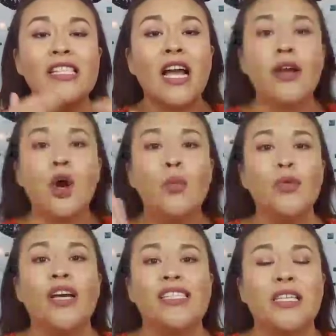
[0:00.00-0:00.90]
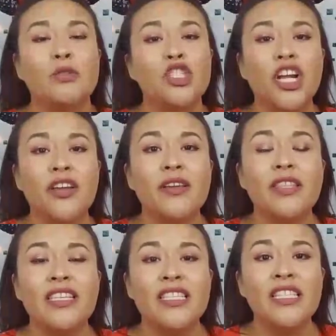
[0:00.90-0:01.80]
I hope you guys keep sharing
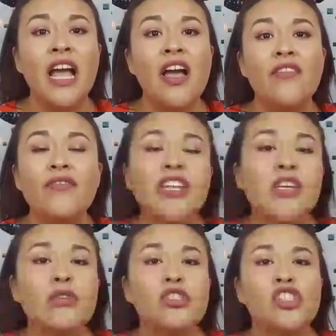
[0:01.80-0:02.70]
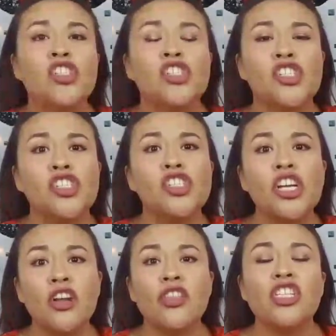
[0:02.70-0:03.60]
these videos,
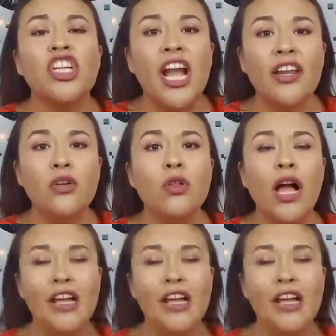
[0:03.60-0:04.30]
share the channel.